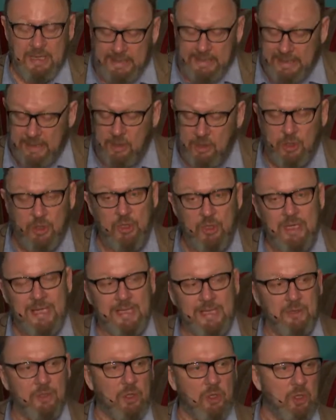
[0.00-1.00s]

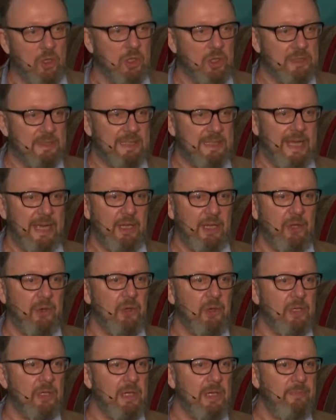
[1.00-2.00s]
Calculate the costs
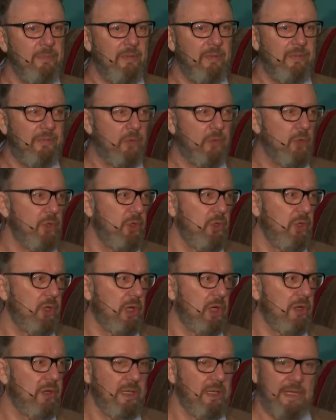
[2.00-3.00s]
accurately before you
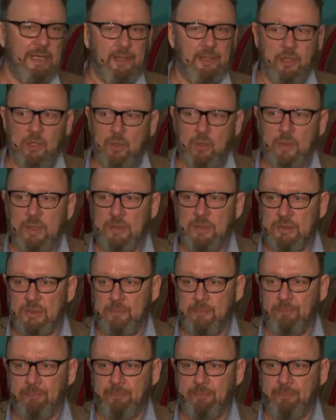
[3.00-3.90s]
go and get a quote.